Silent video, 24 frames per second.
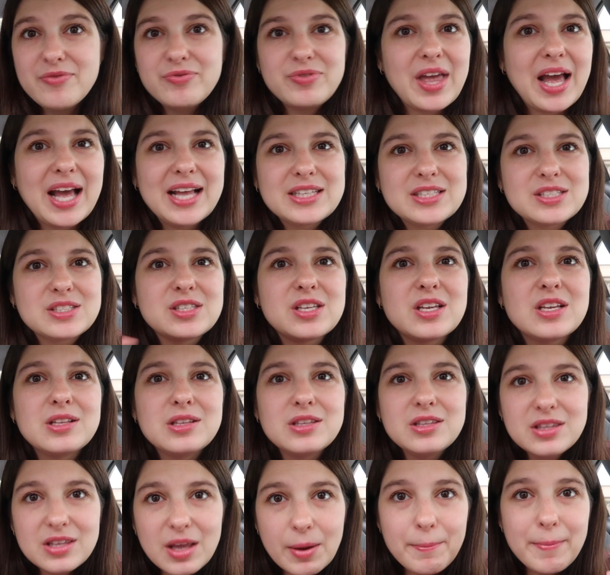That's the,
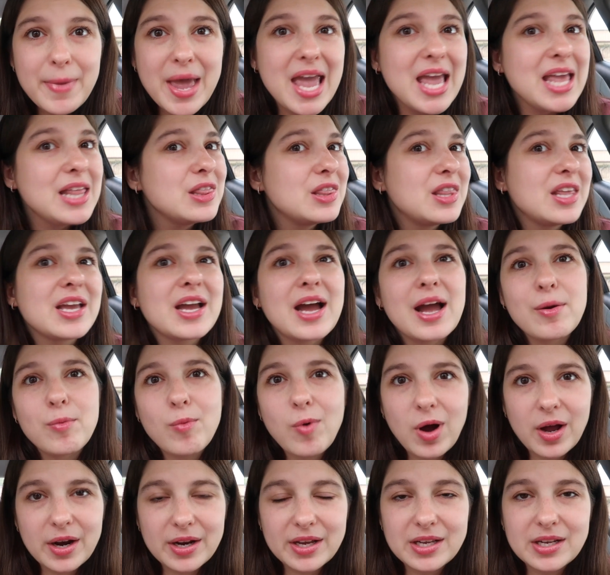the main thing I
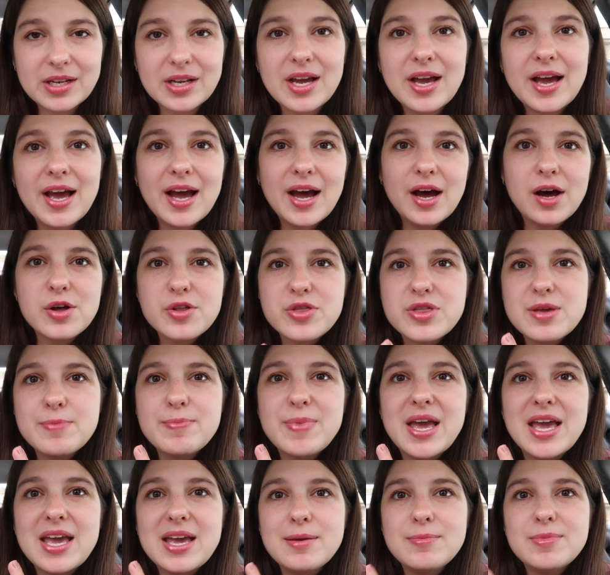wanted. Healthy
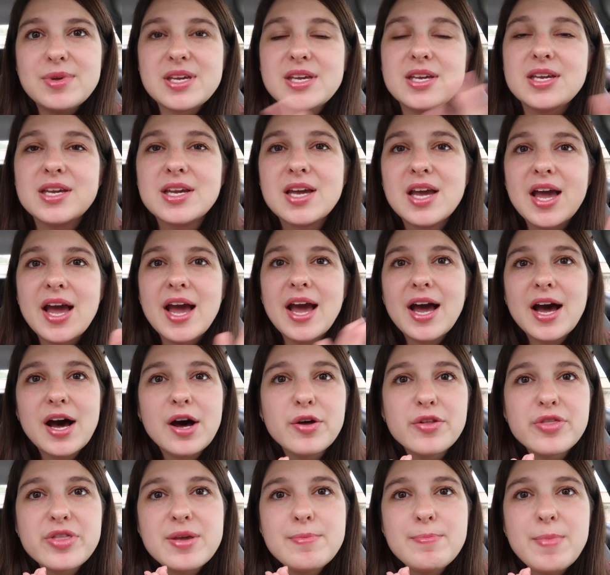baby,
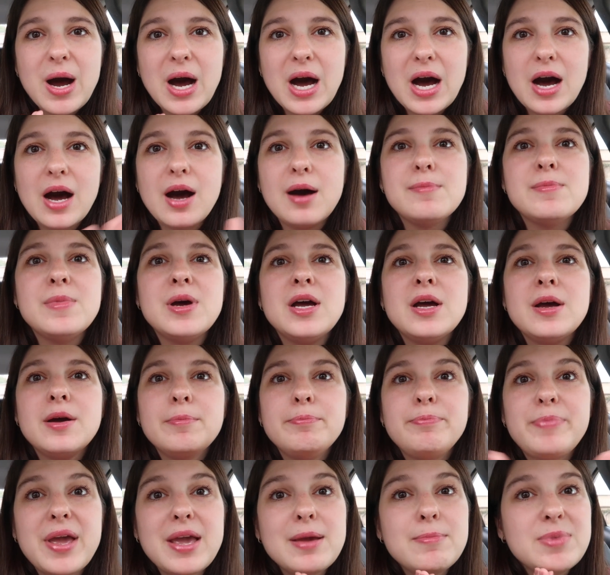healthy mom,
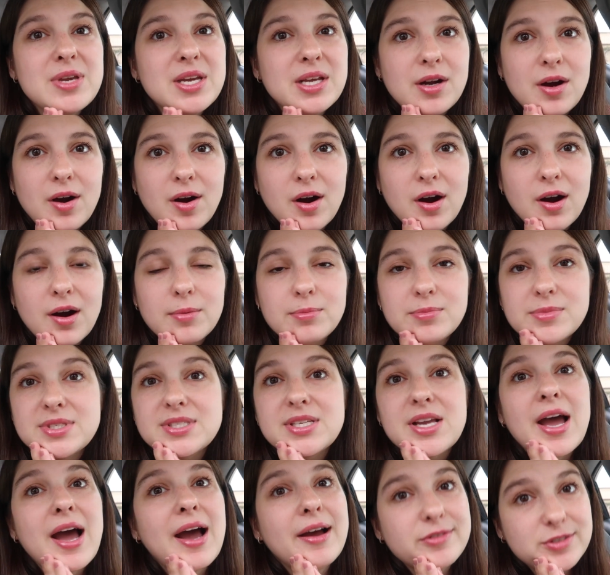baby in
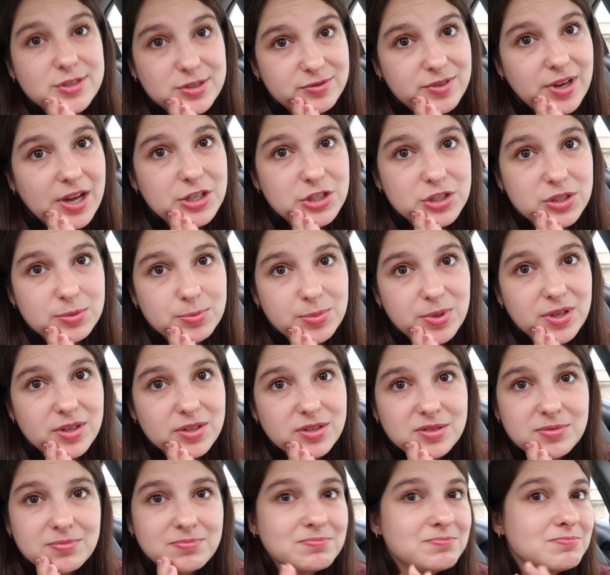arms after vaginal birth.
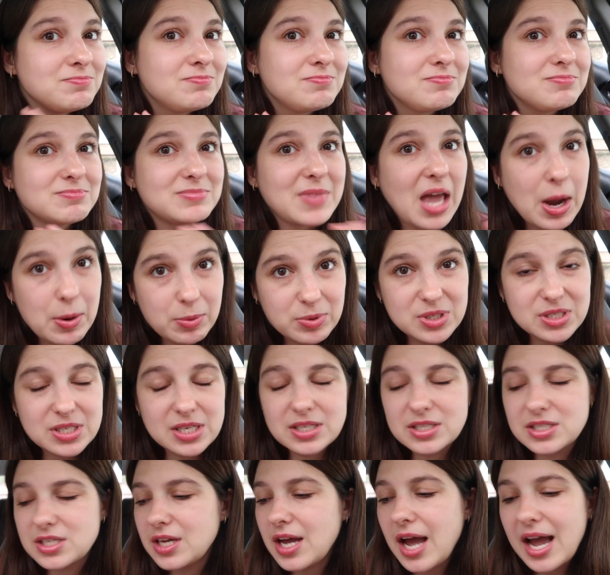That was
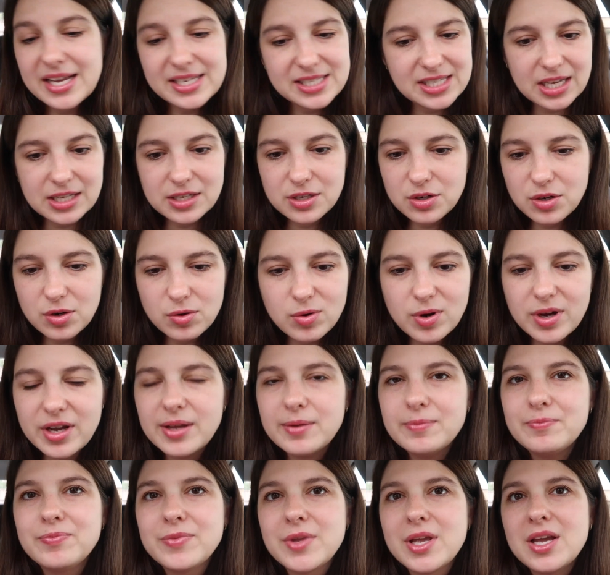it. So I said, you know what?